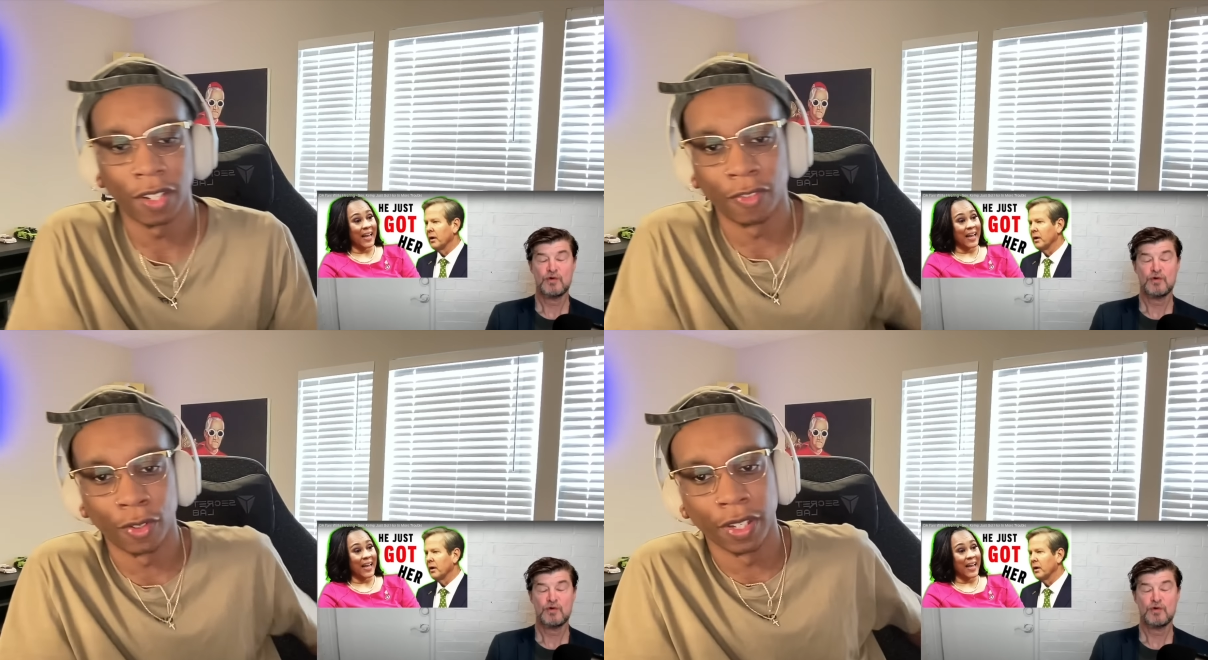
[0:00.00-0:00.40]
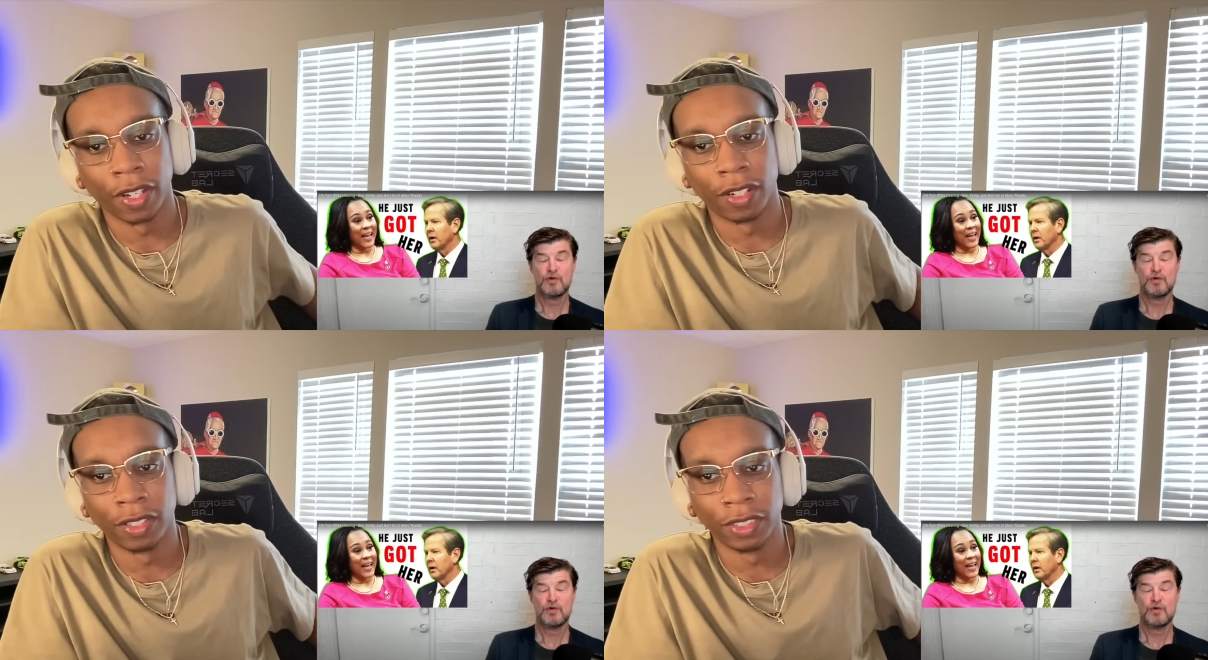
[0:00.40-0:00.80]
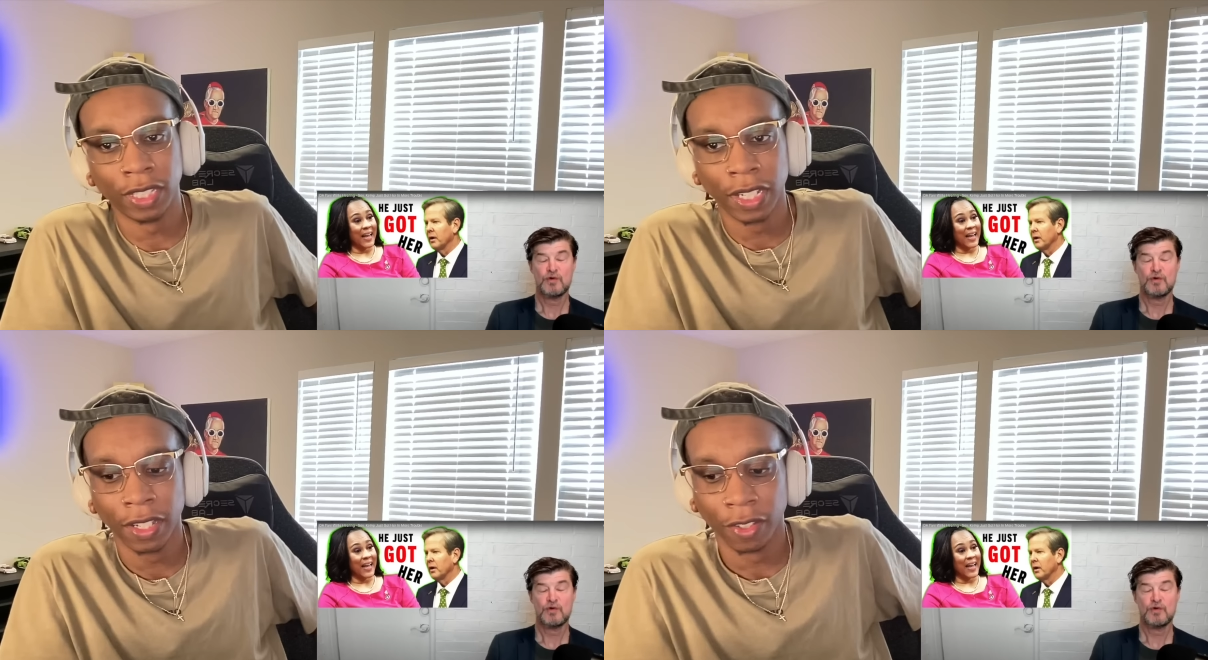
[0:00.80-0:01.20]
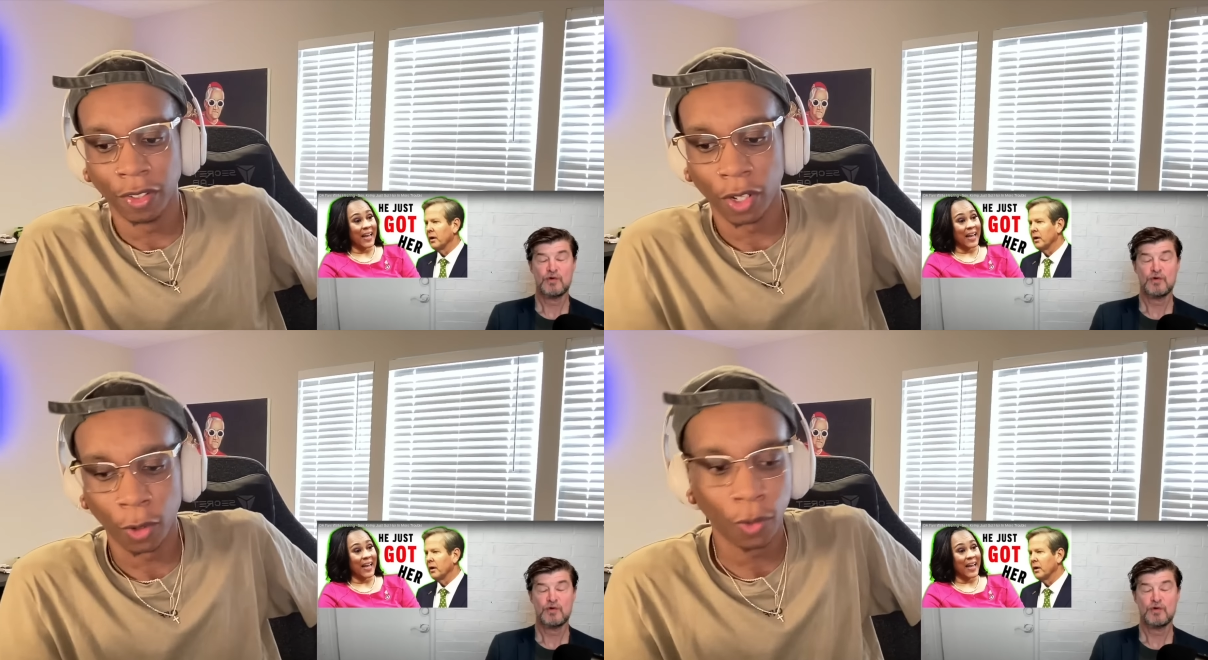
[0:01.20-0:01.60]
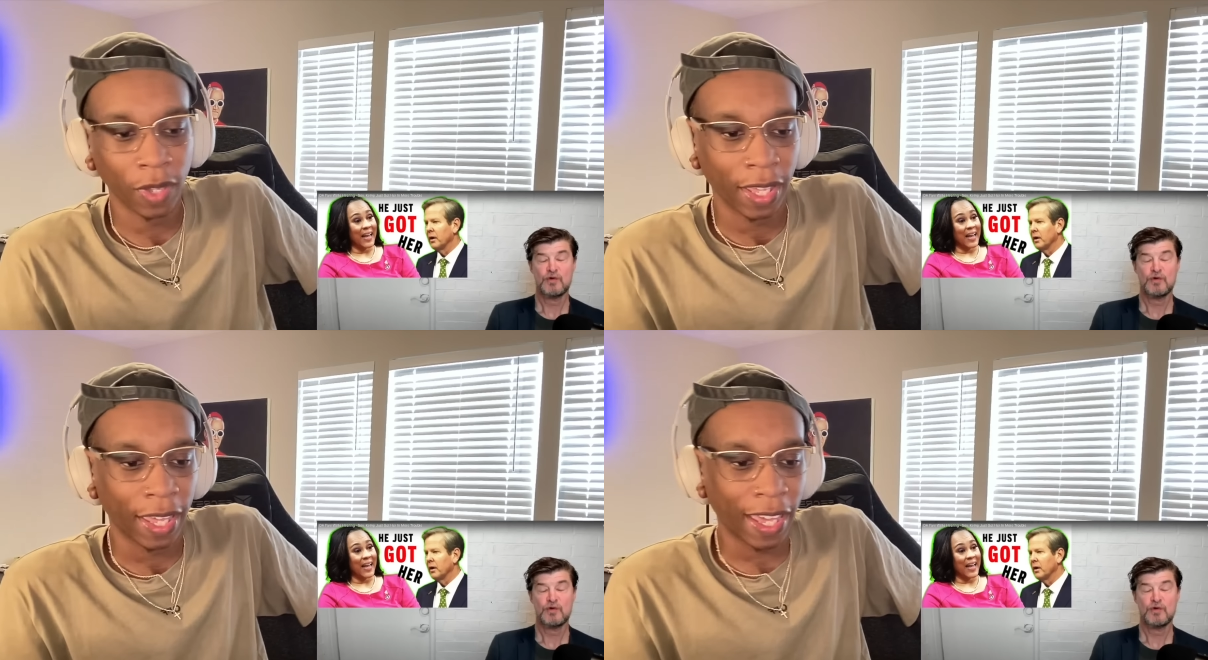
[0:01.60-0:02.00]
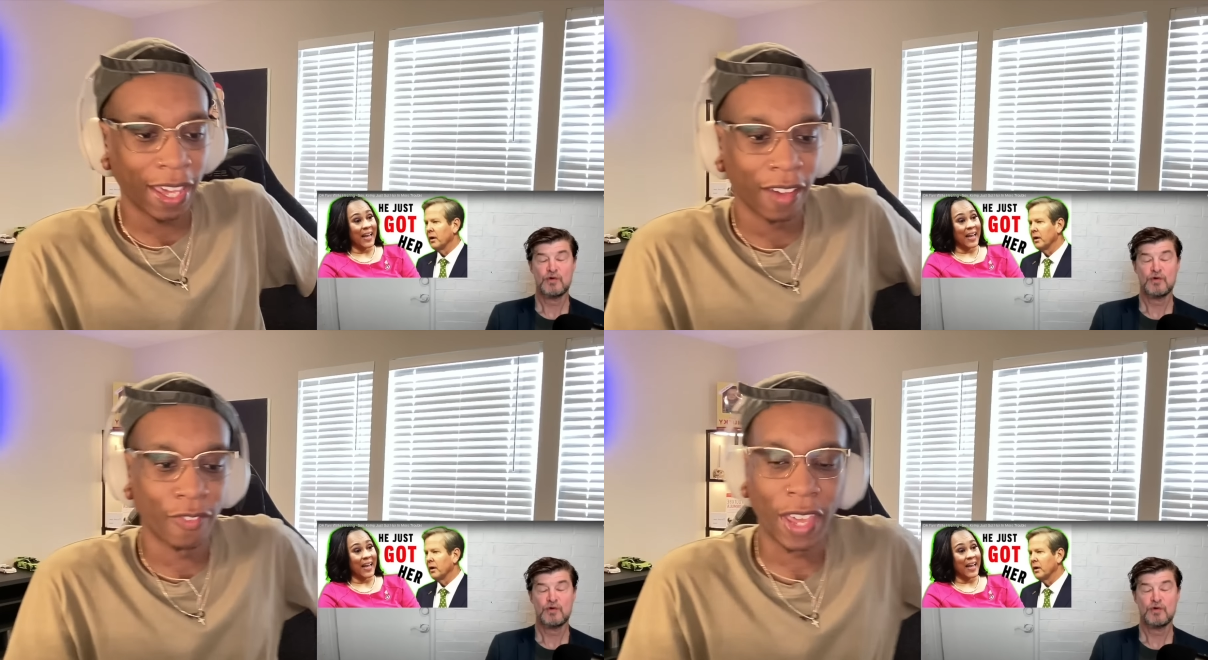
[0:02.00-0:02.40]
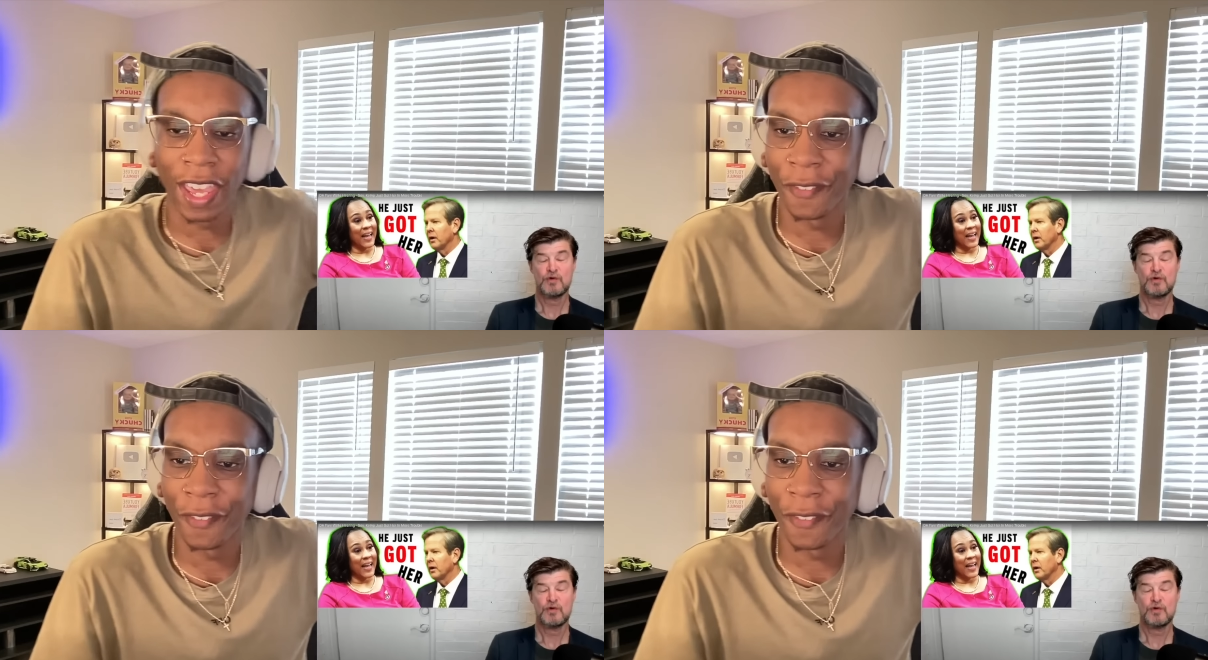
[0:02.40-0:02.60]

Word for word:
Speaker 1: out for y'all and, you know, have